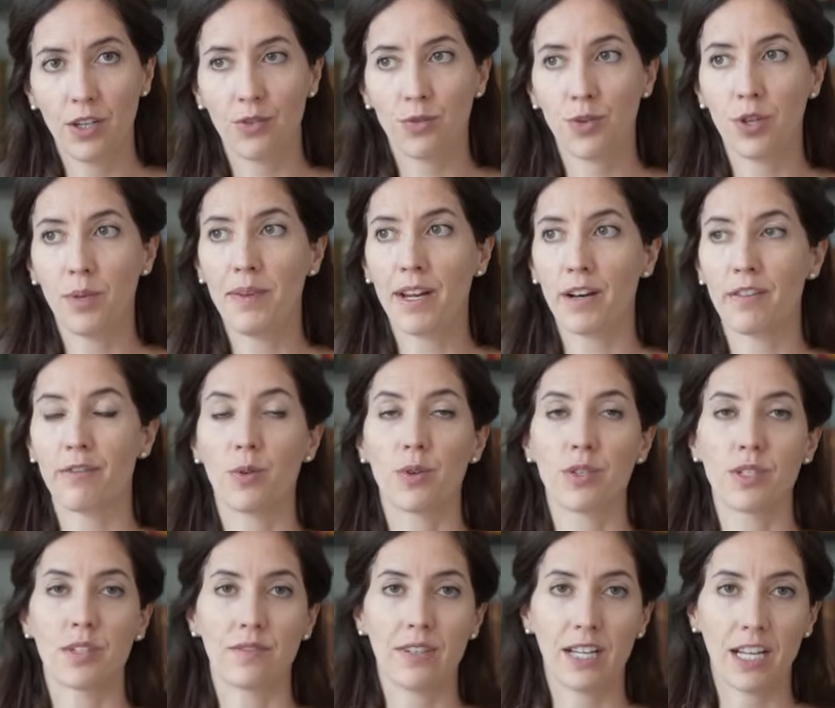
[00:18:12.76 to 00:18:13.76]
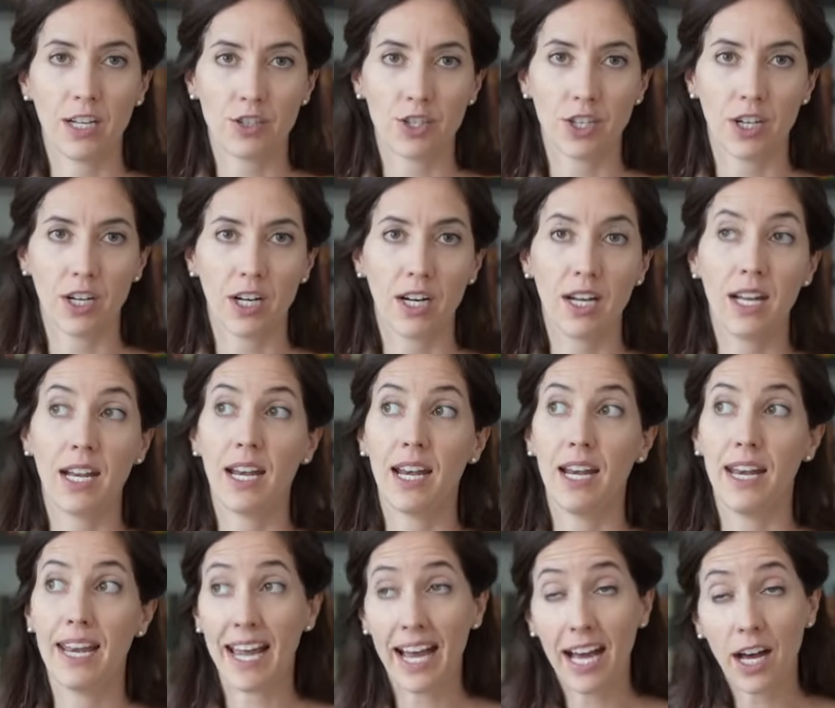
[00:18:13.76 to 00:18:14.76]
through the metaphors of nature.
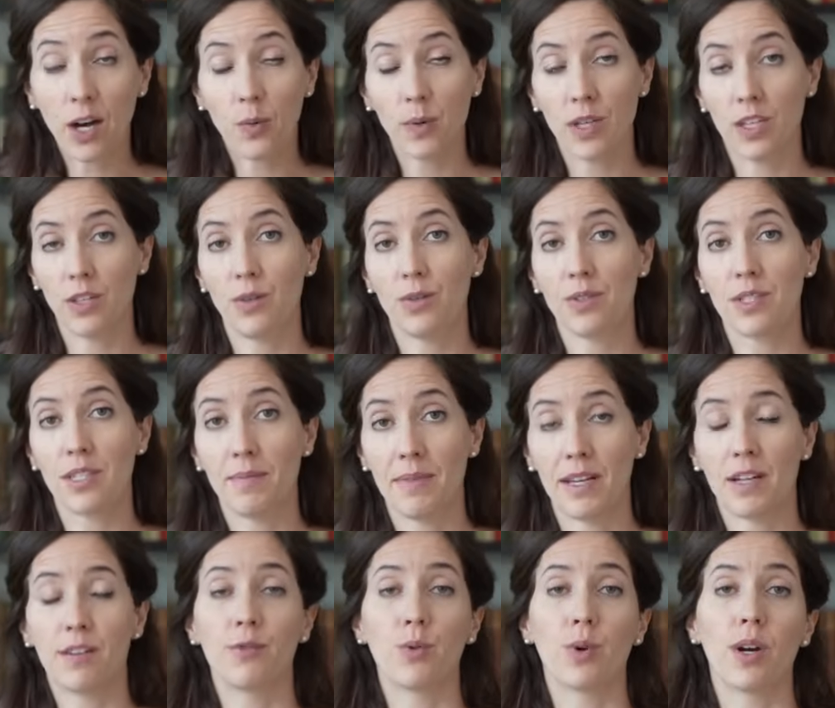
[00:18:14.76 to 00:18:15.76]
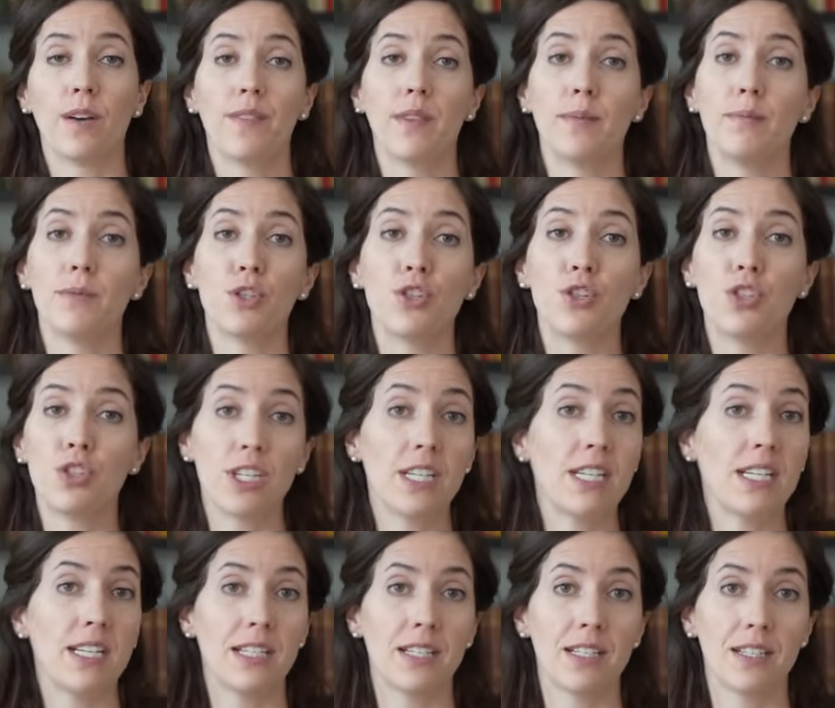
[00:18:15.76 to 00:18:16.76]
Now we use the metaphor of the
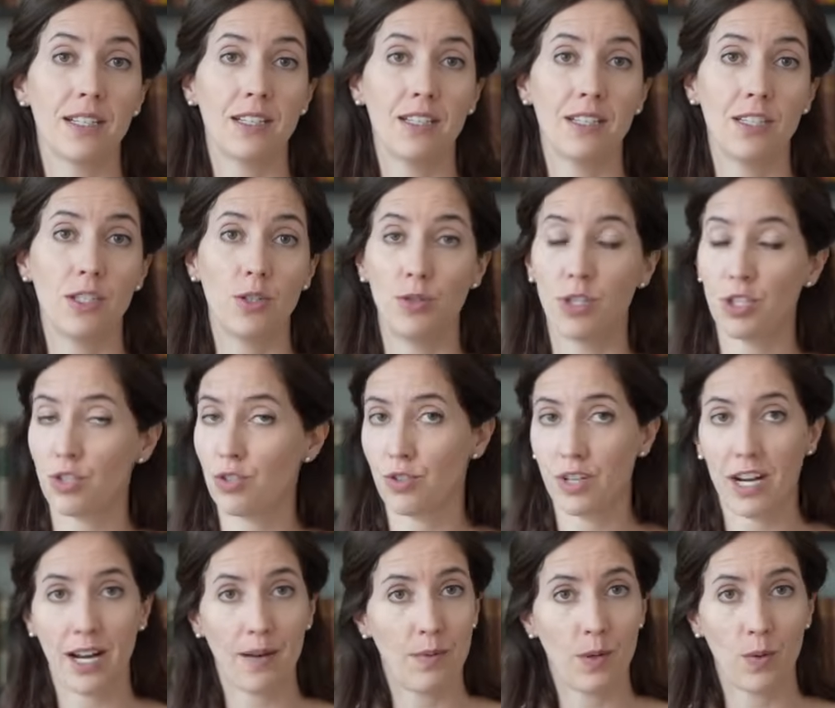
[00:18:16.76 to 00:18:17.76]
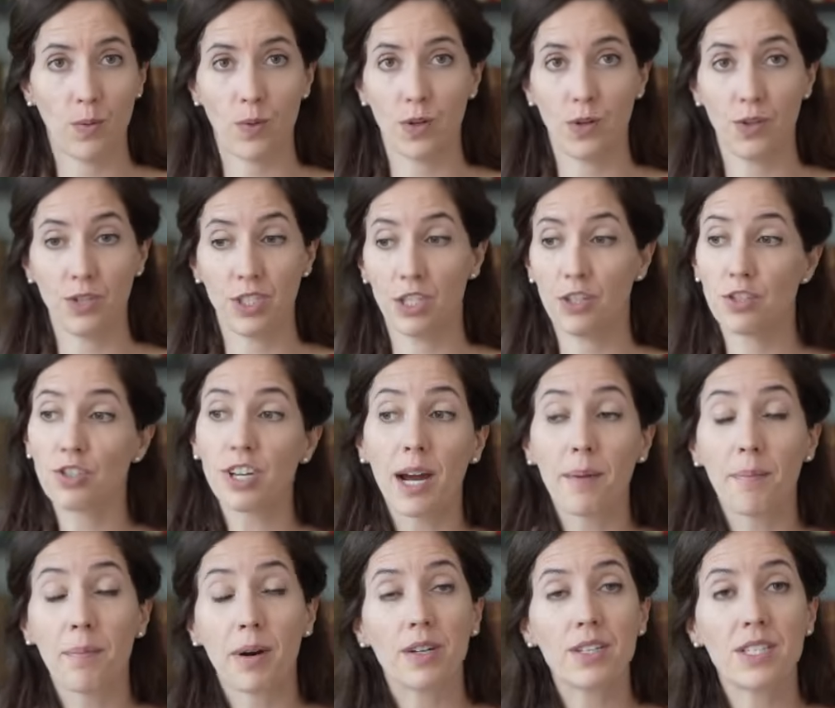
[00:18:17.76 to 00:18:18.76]
machine to describe the world, to
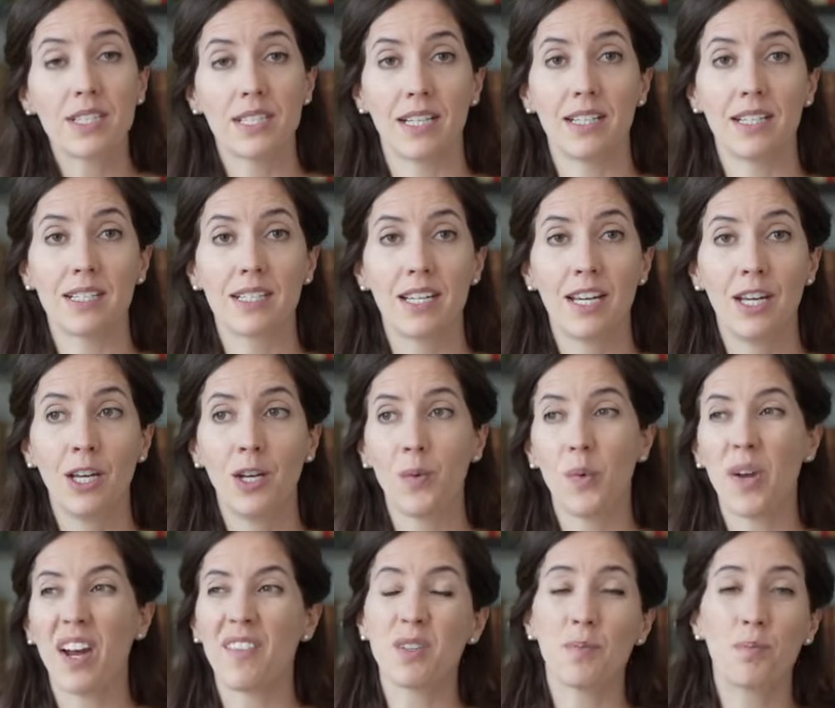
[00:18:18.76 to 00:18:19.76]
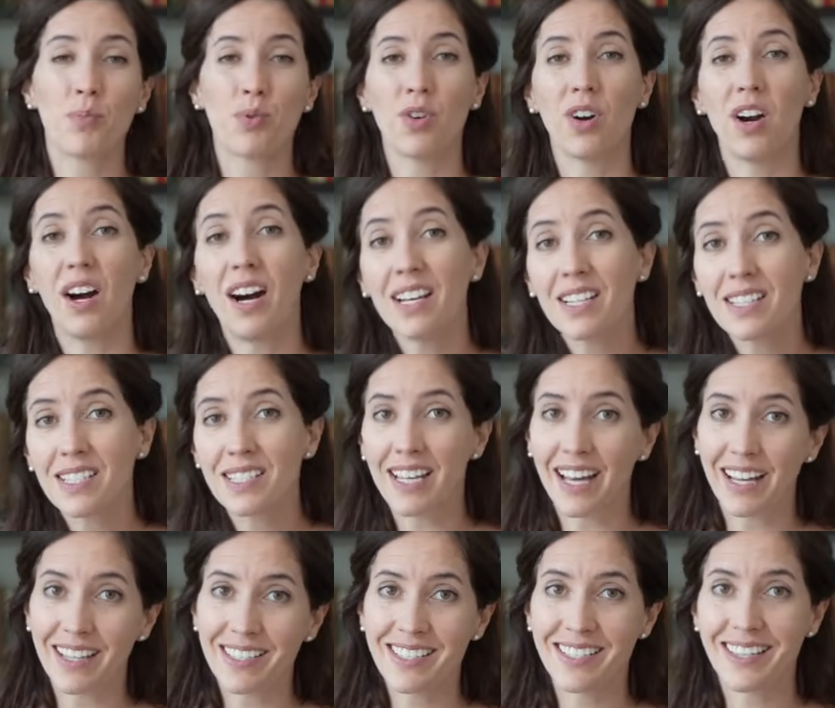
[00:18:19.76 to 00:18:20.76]
describe persons. We have to
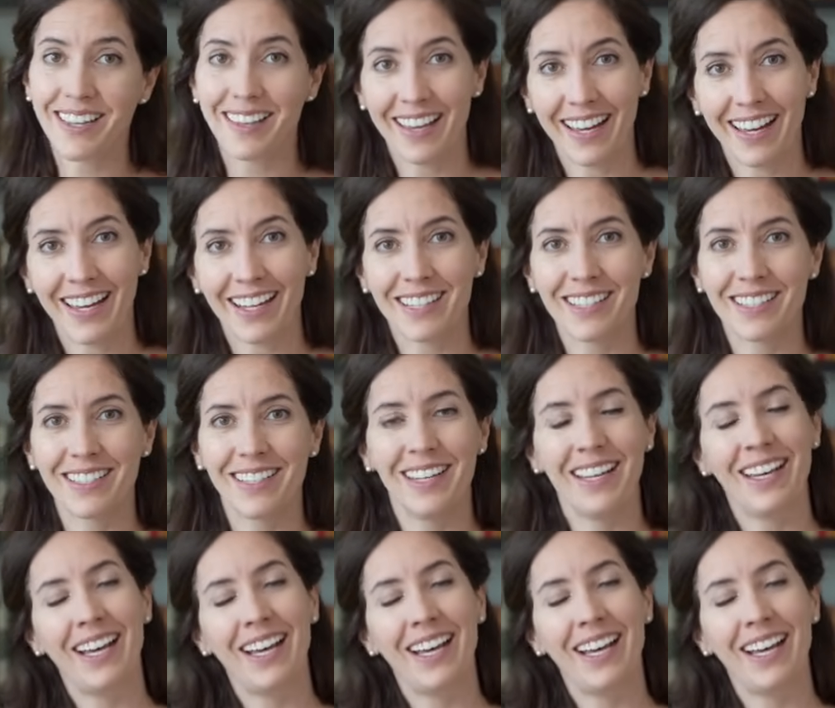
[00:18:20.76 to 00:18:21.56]
process things.